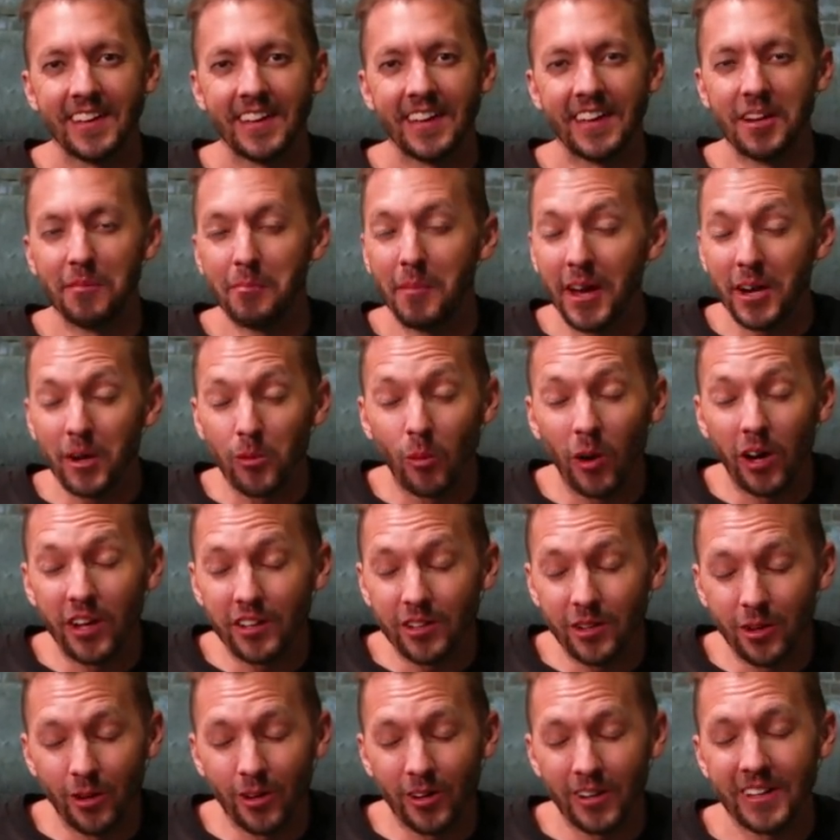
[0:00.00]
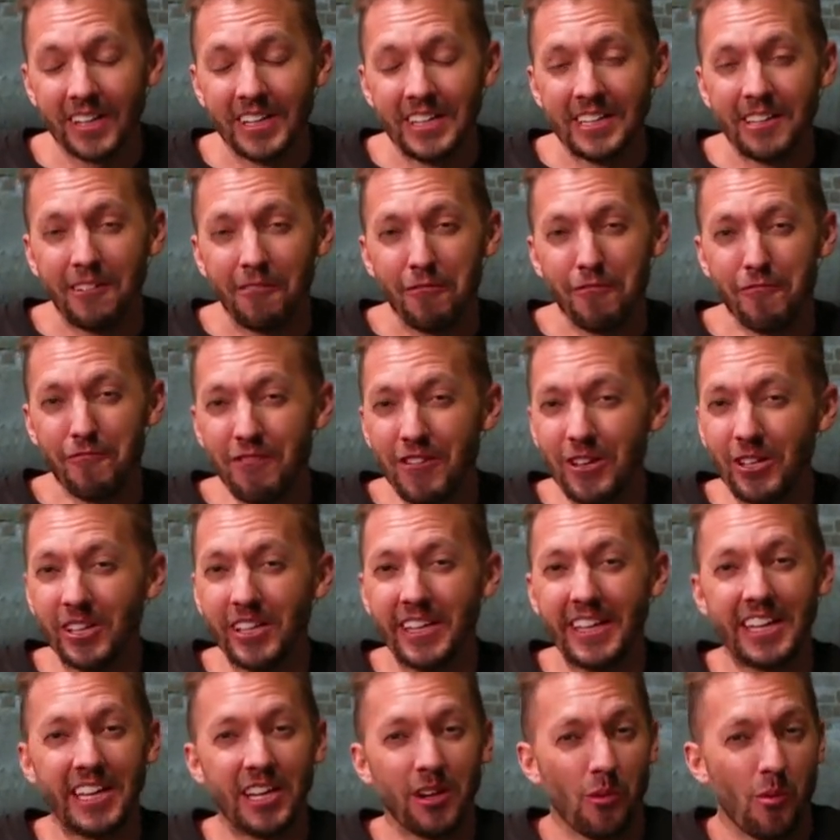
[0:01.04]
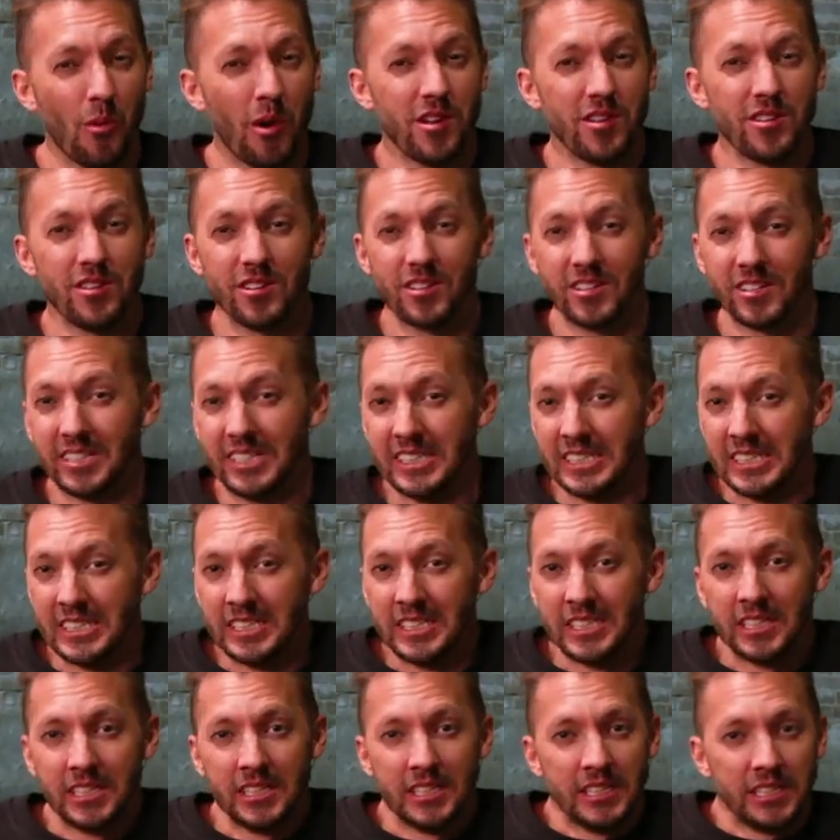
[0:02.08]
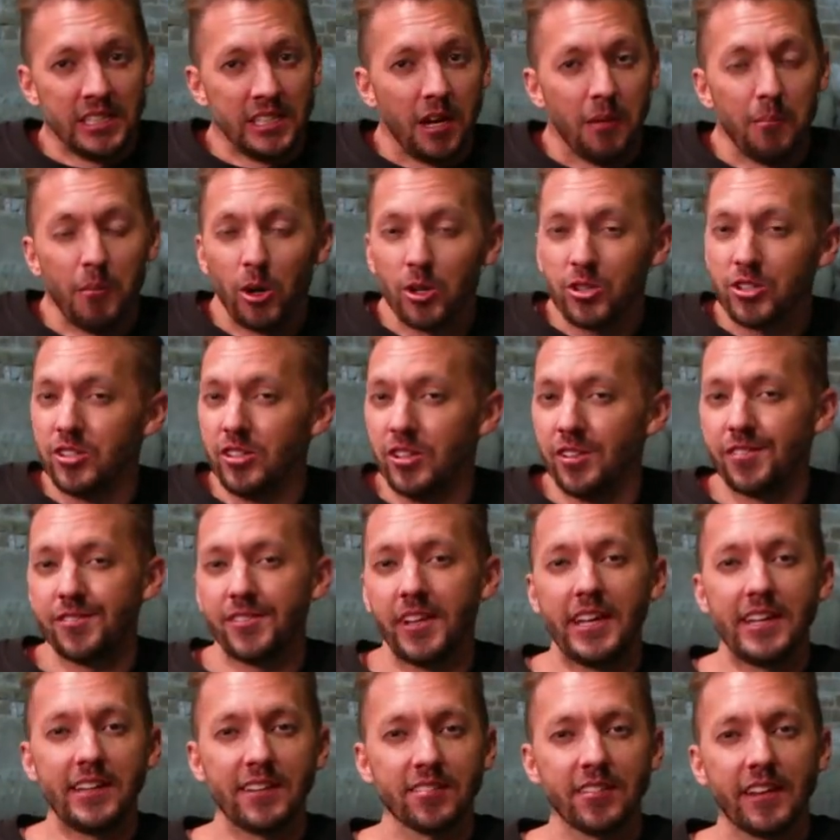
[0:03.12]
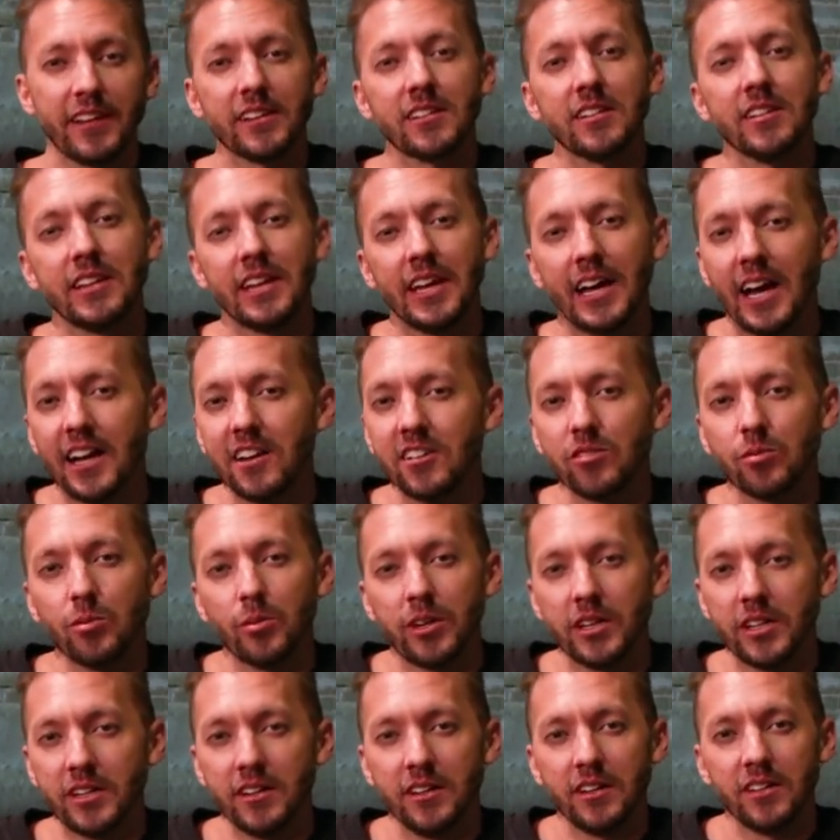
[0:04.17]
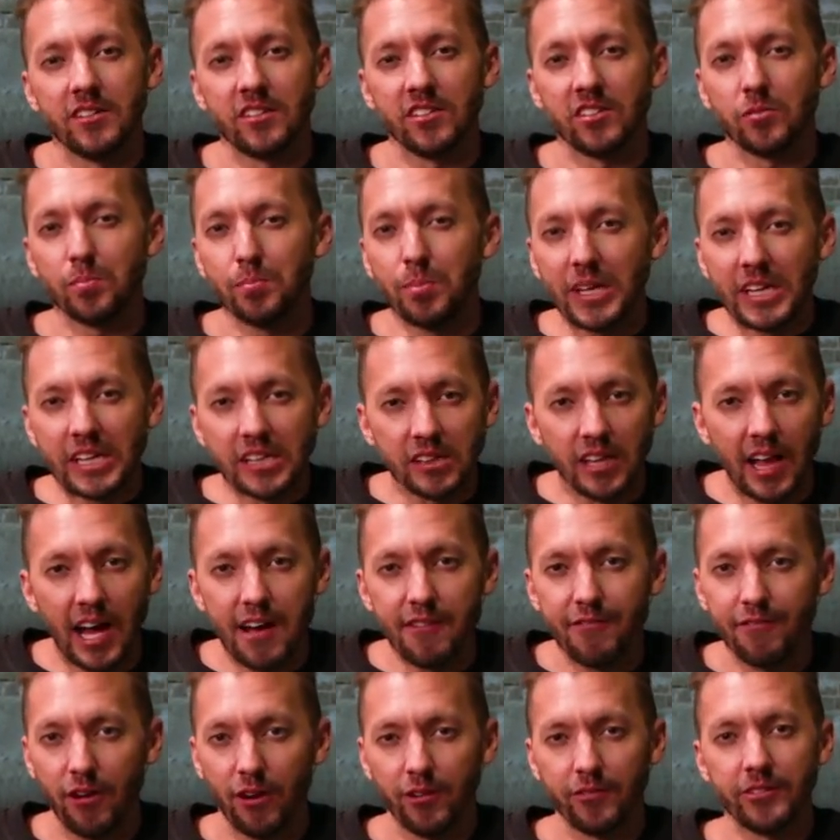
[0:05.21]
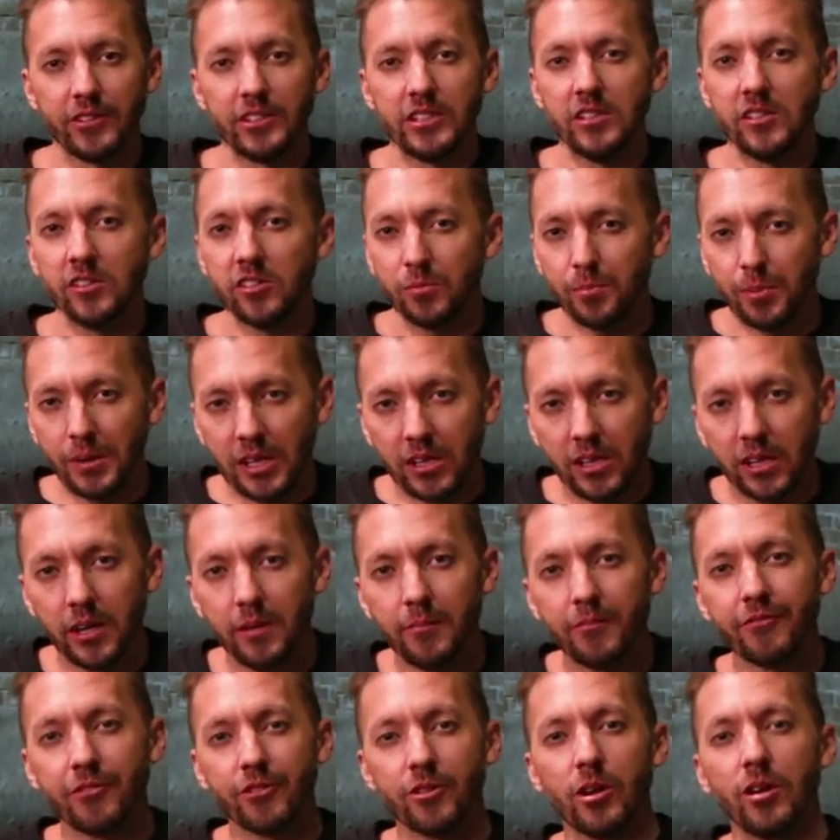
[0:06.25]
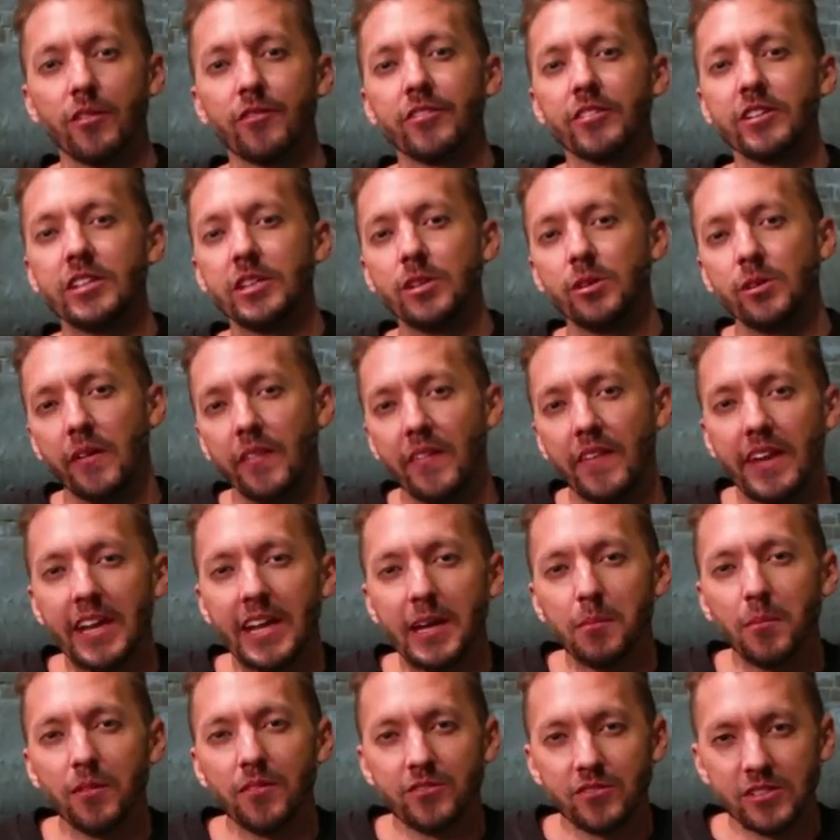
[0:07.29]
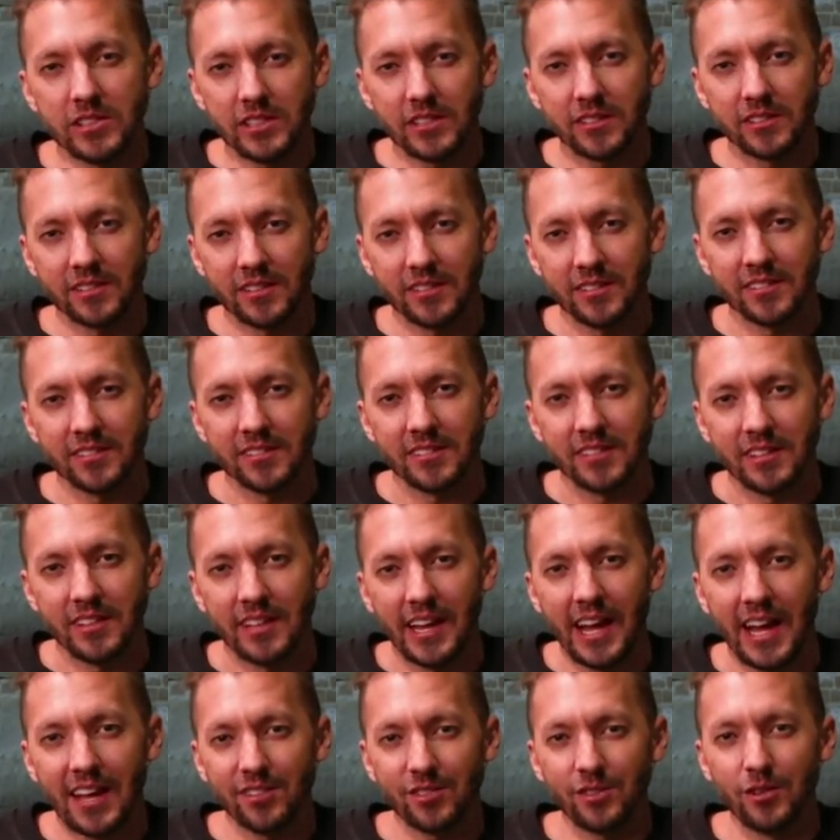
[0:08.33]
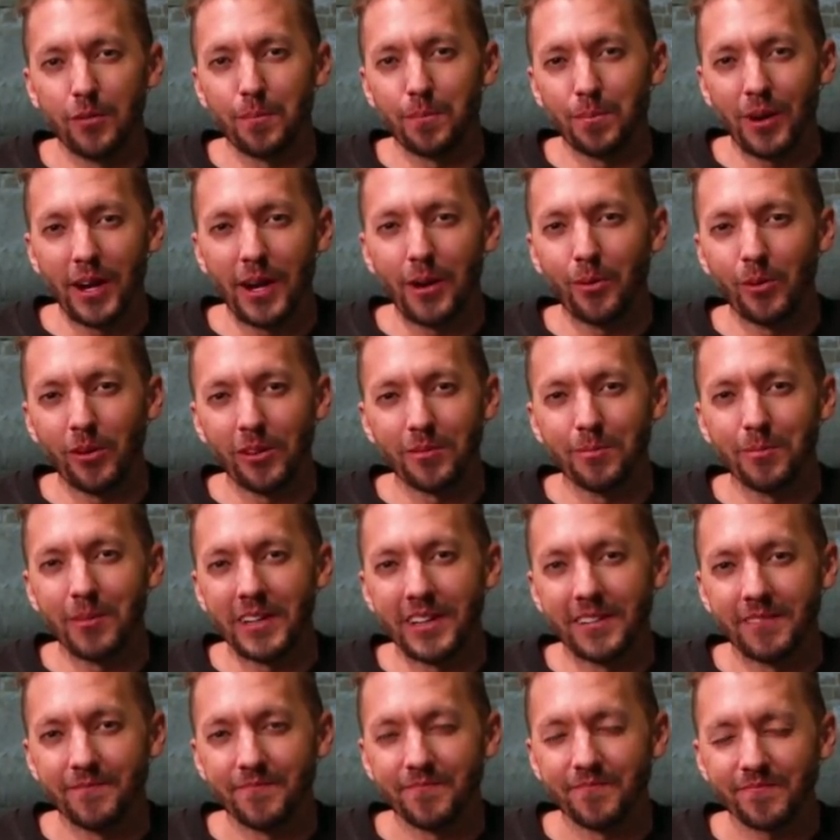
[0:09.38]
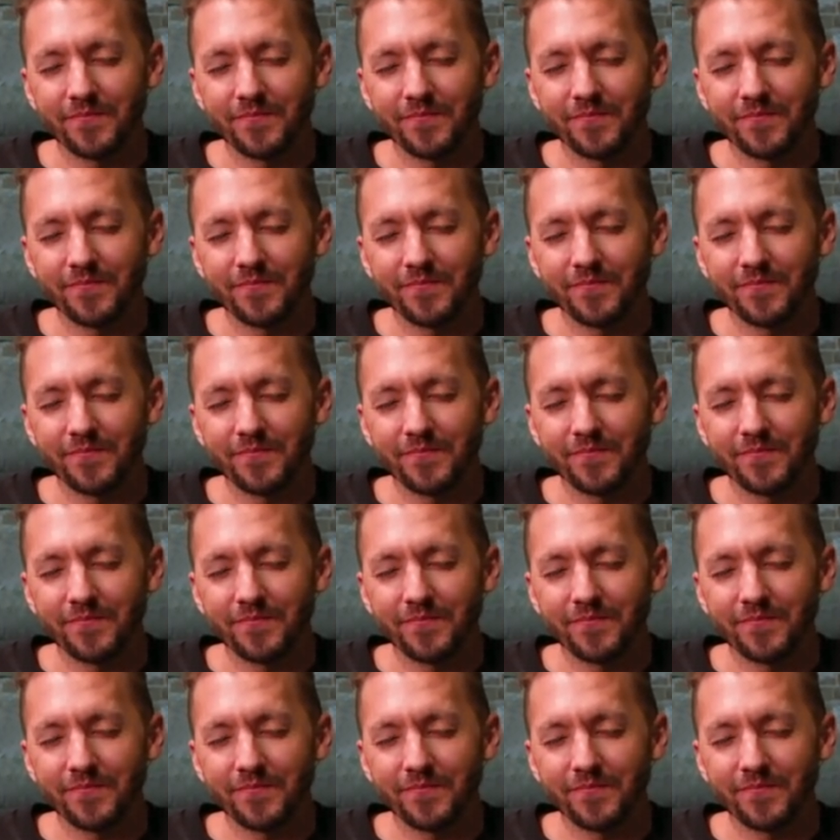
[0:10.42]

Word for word: And no matter what your feeling or what your emotional state is like today, I just wanna just speak life over you, speak comfort over you in the name of Jesus, and ask you to pray with me.